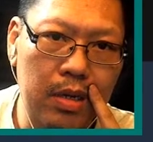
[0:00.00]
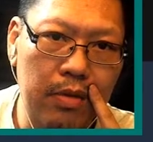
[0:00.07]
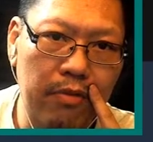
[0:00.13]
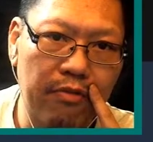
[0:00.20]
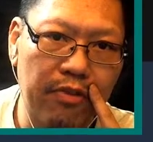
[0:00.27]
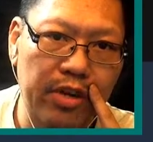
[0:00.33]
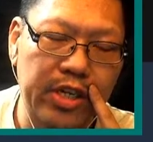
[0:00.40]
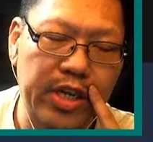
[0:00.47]

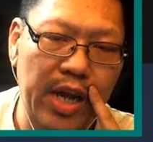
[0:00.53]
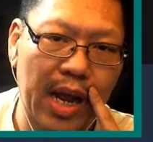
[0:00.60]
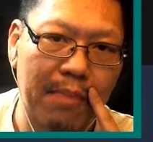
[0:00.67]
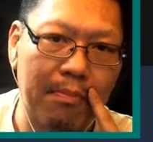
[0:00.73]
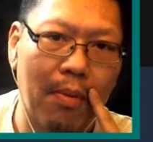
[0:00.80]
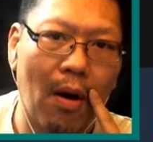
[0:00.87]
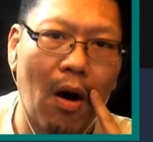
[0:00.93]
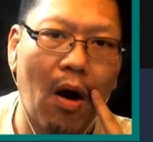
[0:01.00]
Fish
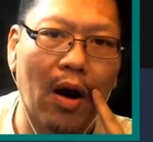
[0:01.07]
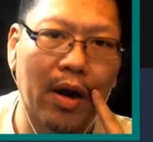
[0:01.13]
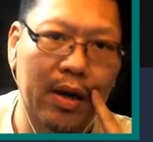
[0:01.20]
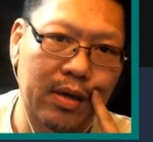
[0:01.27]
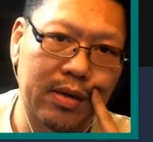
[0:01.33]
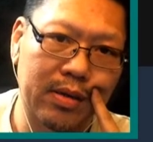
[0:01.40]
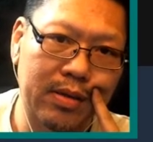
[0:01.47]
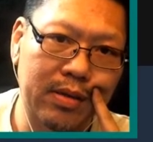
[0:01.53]
tank
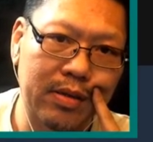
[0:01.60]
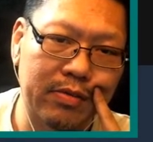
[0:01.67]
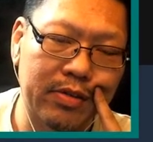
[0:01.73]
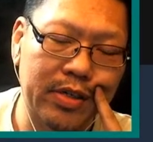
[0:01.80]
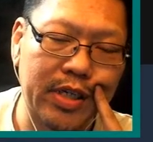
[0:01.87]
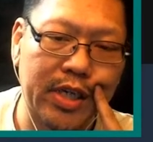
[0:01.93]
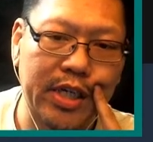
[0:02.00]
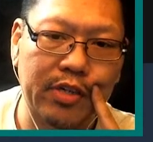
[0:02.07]
barn. We
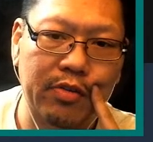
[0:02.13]
should get you a